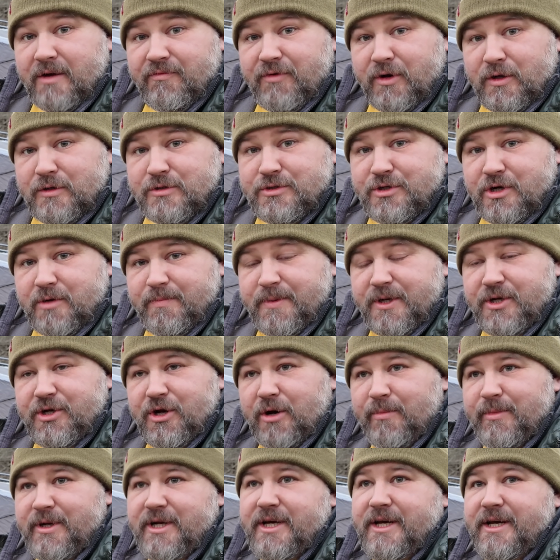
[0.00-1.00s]
I've also been
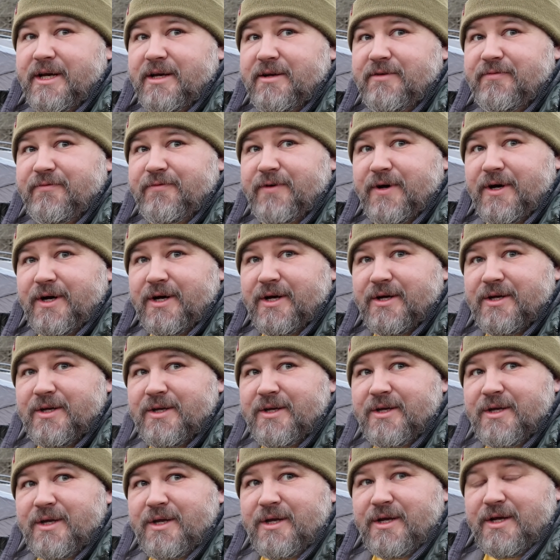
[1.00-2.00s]
nominated for
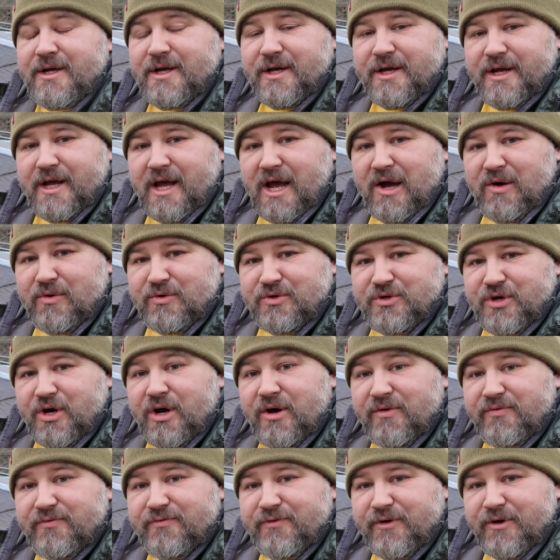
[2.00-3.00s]

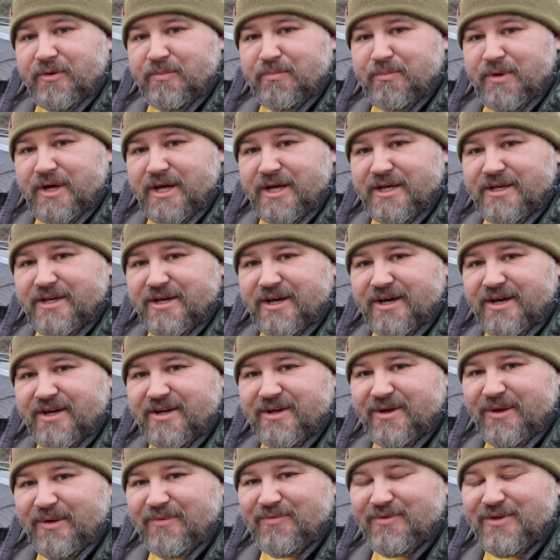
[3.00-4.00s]
Outdoor Filmmaker
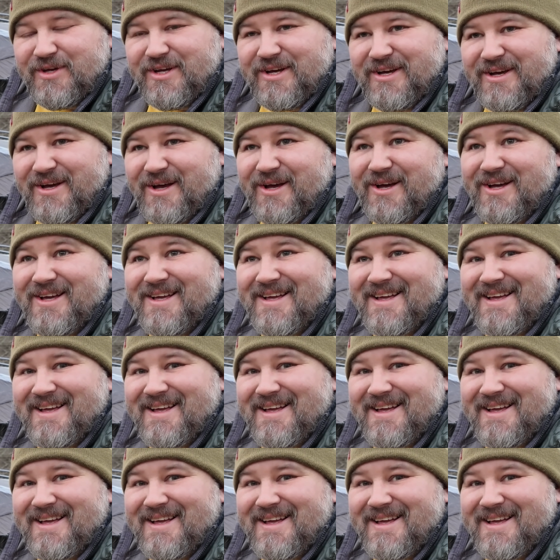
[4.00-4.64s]
of the Year.